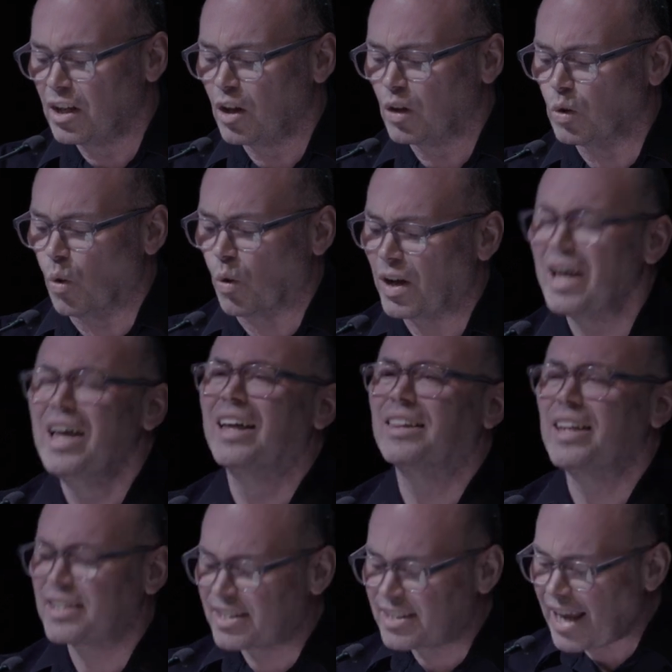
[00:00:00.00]
"Look,
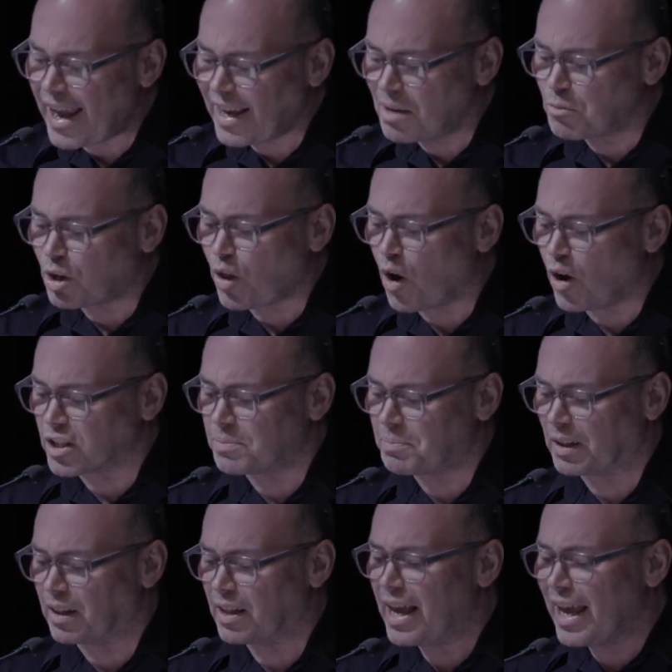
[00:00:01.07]
let's take him to the
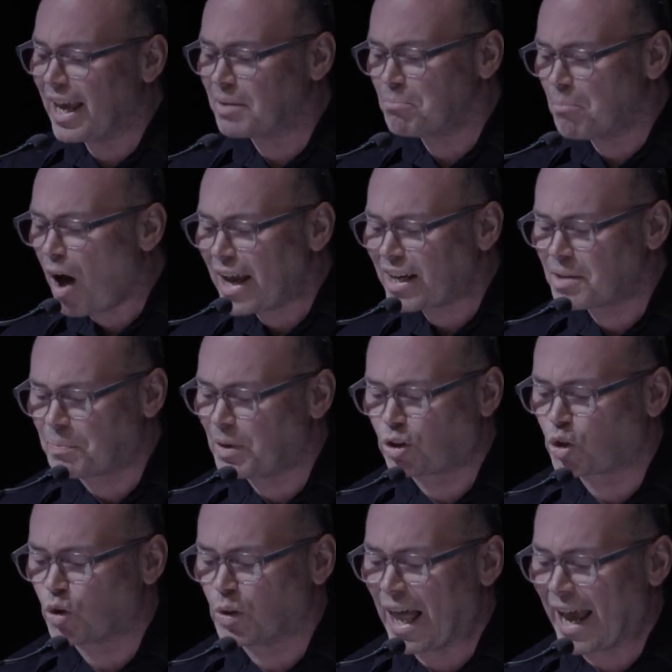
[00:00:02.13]
hospital. It mightn't be
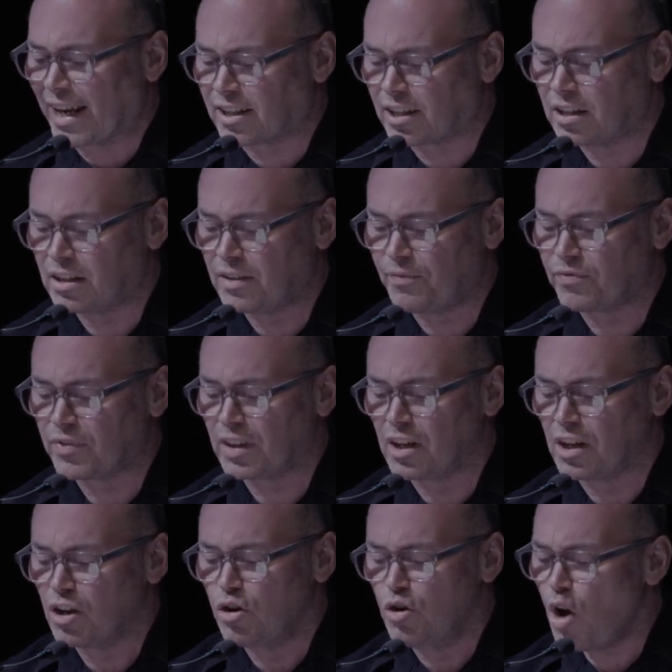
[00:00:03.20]
too late."
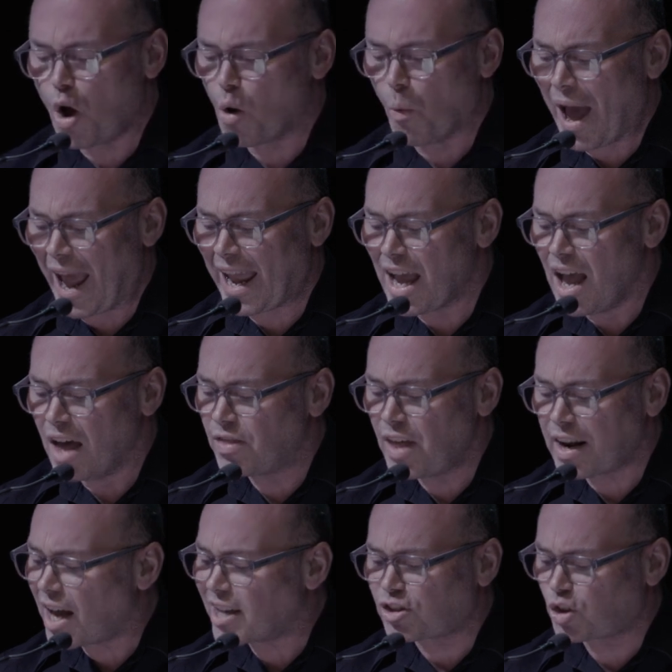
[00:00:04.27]
"No way. They'd
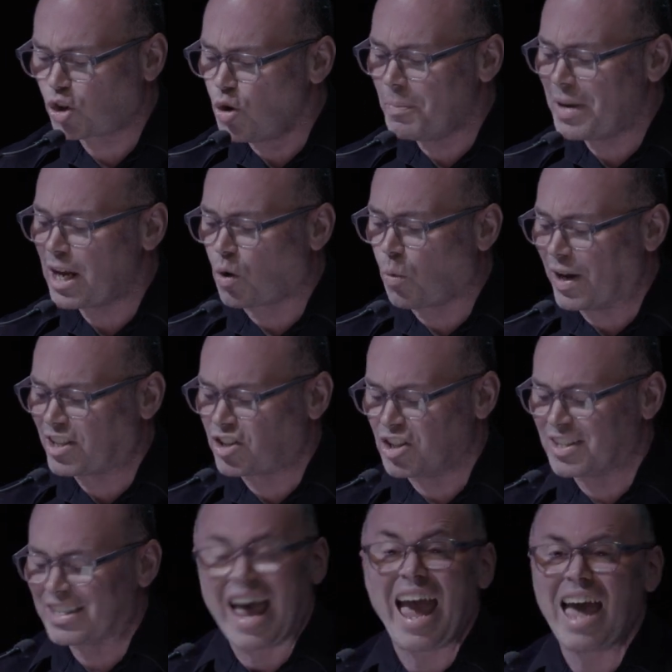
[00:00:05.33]
ask too many
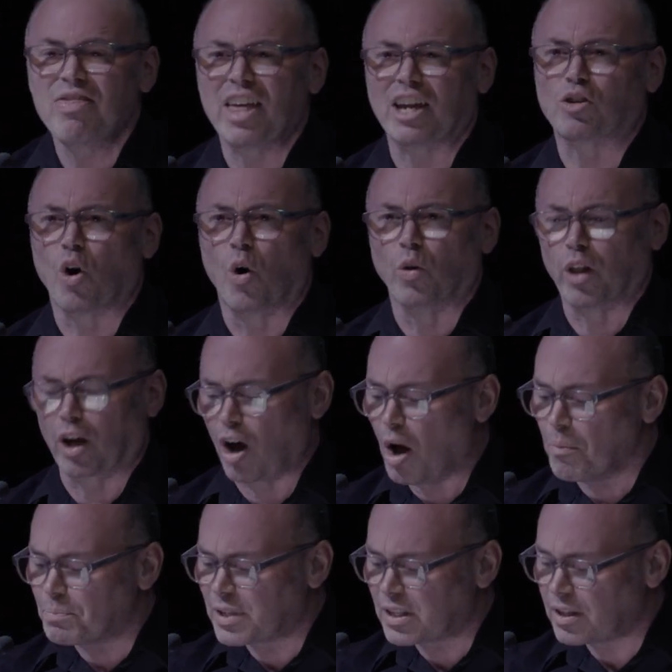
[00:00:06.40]
questions and they'd call the
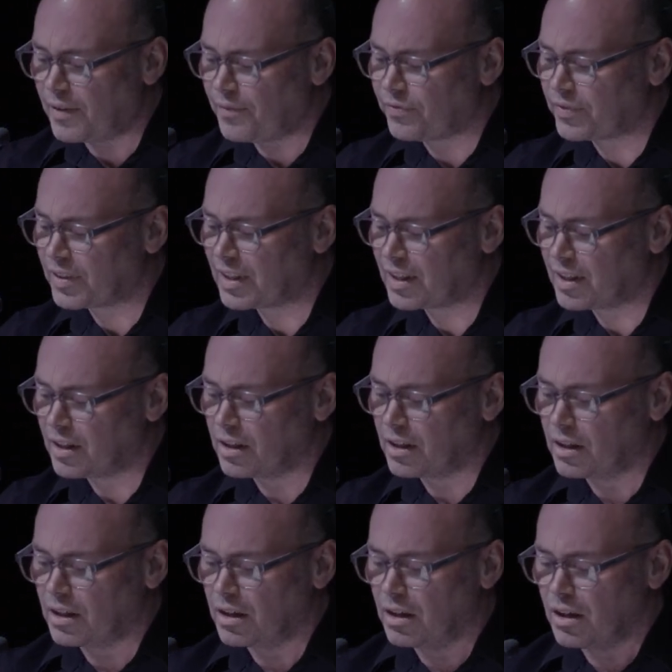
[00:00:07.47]
cops."
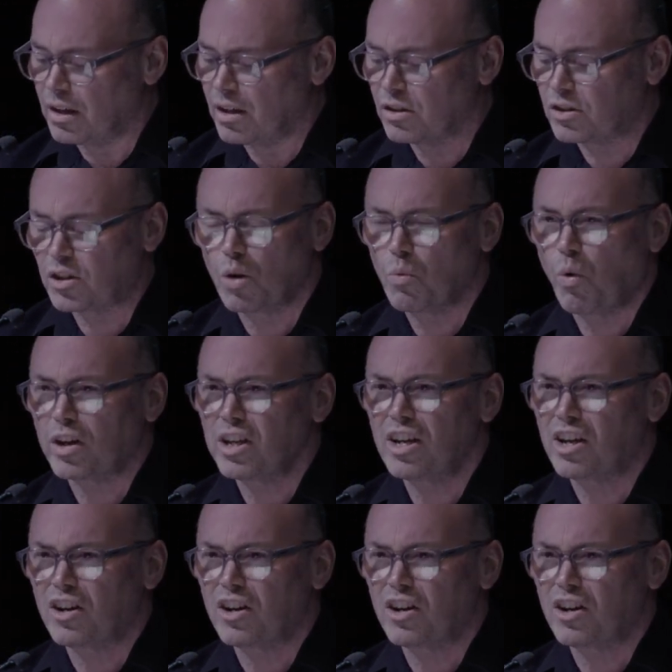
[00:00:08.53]
"So what are you going